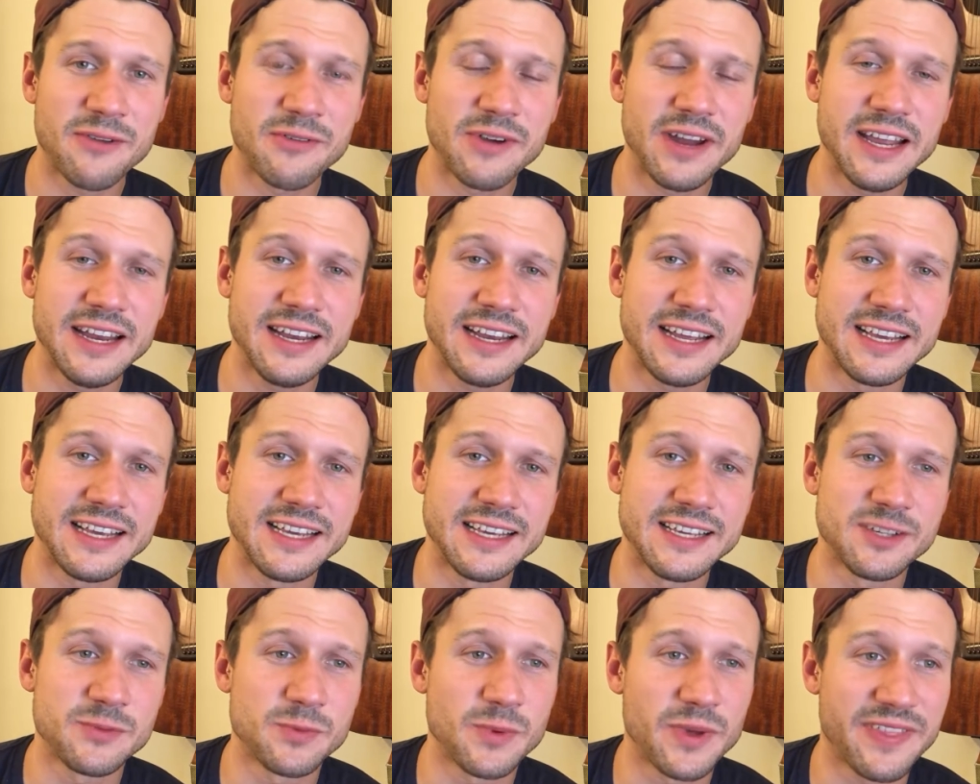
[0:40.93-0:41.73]
write
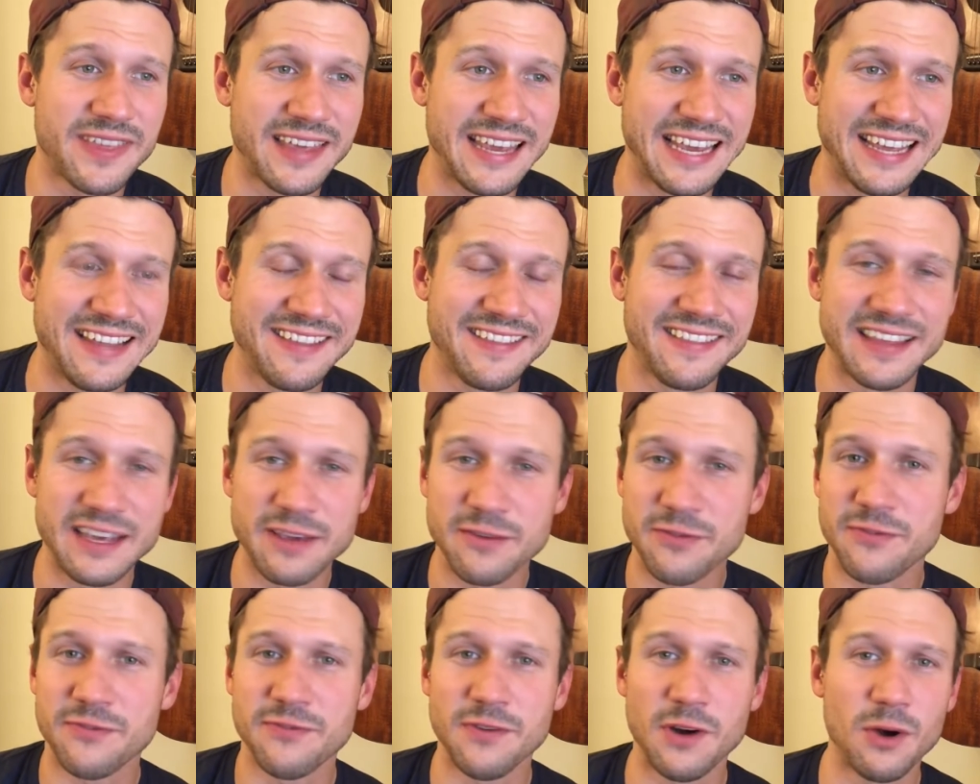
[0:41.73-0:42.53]
is within
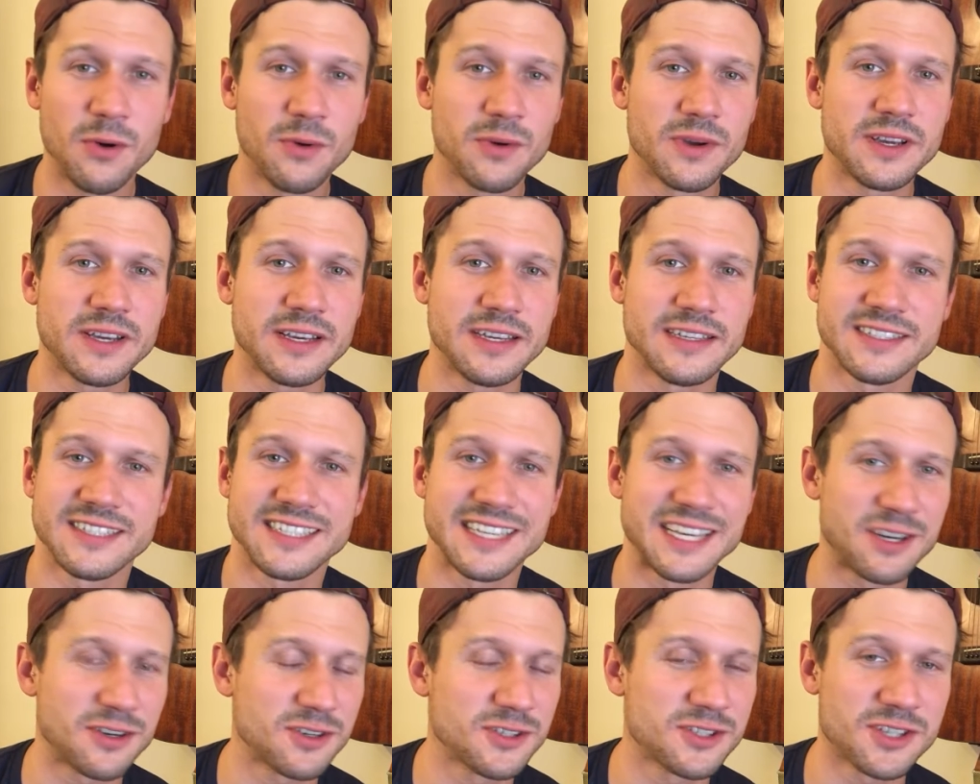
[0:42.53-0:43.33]
the folk,
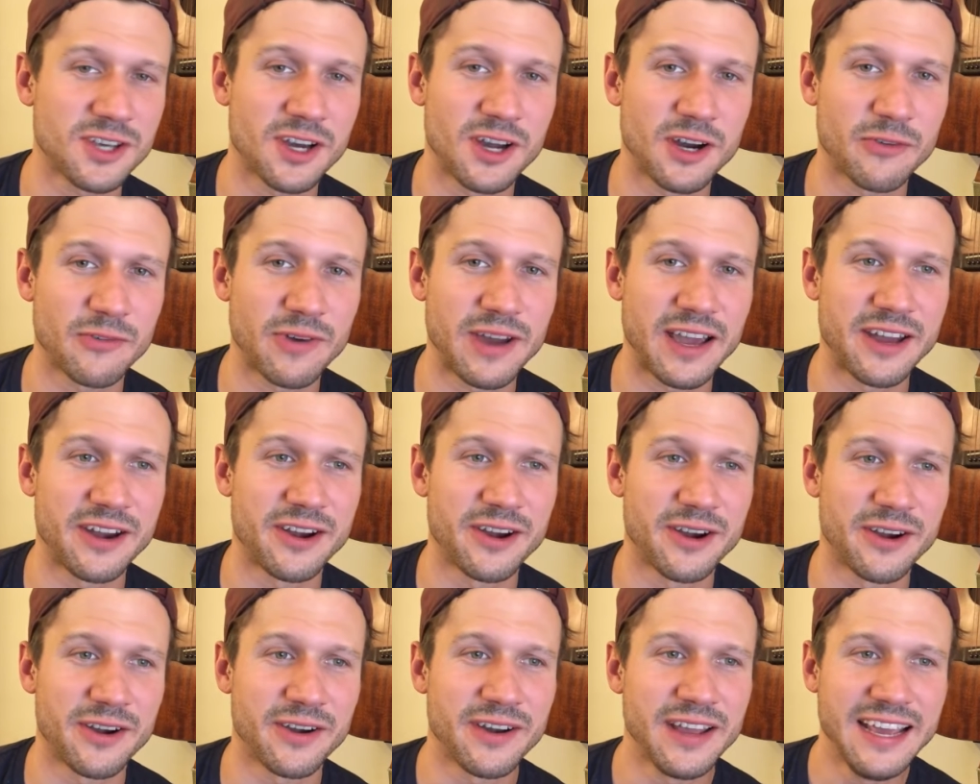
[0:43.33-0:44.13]

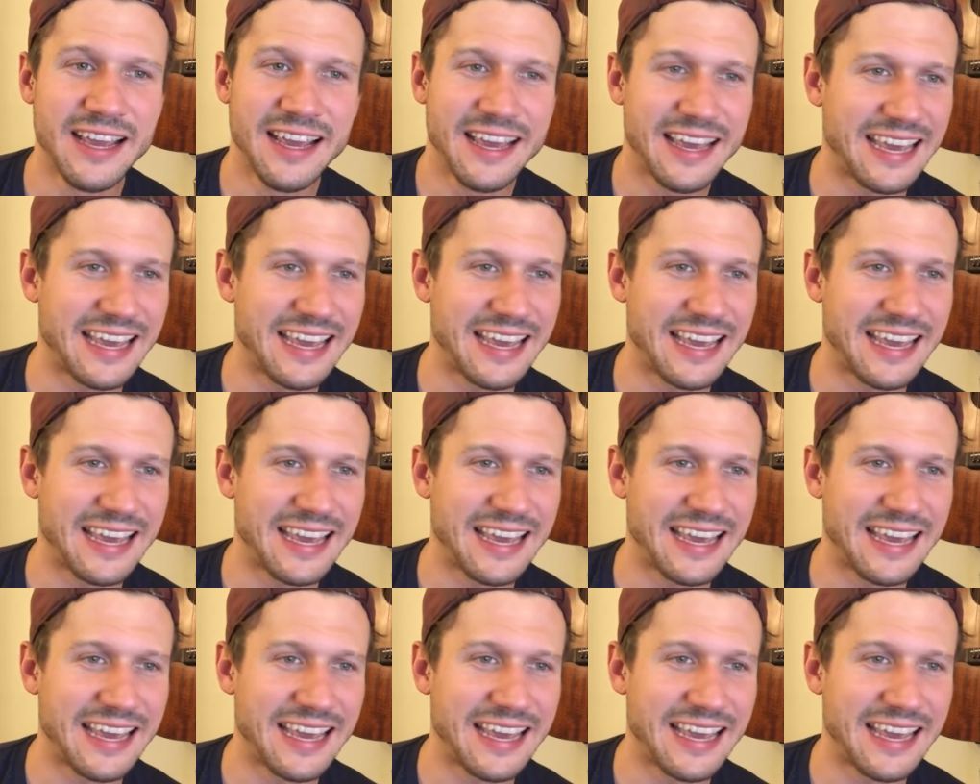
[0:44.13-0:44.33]
singer-songwriter,